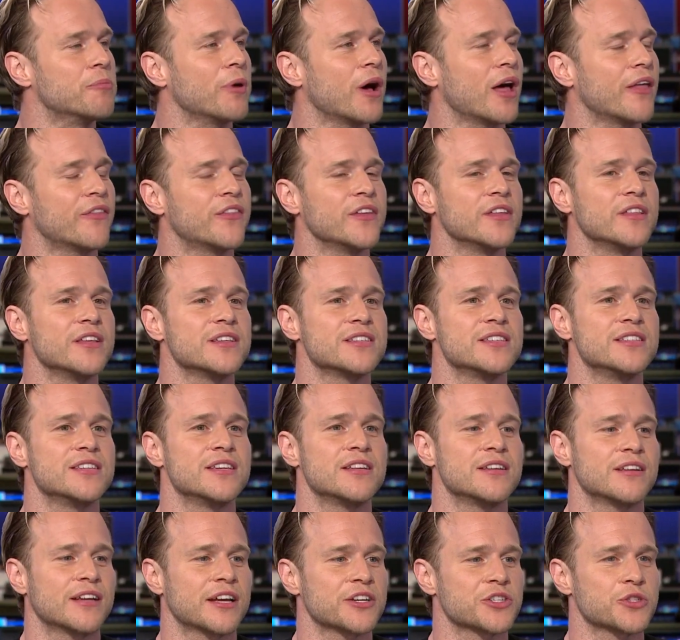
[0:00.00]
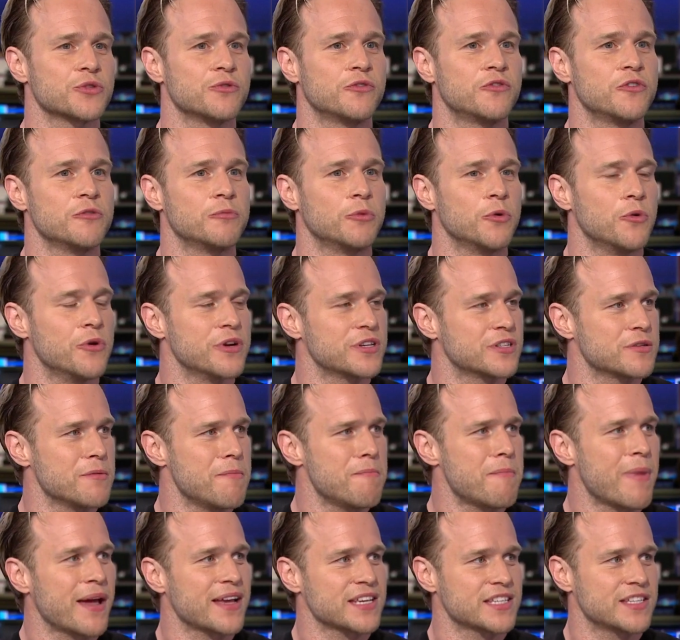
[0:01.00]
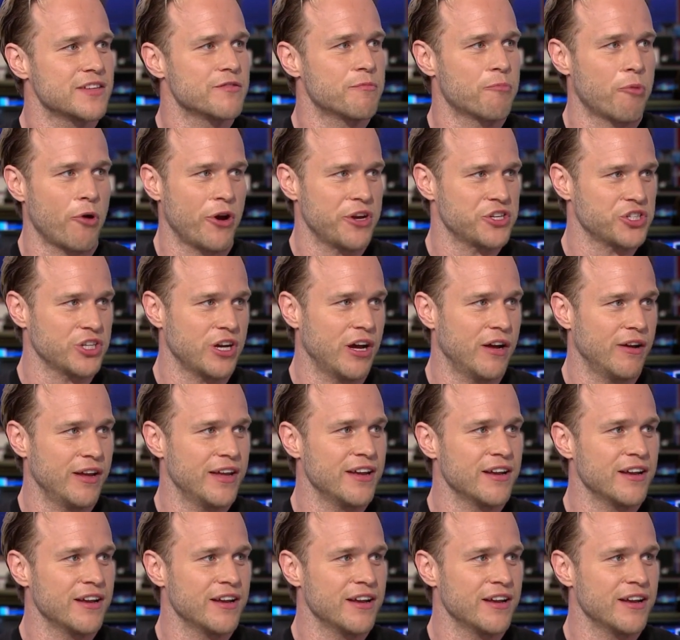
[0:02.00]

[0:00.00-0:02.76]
but I think this is international football. It's a massive pressure.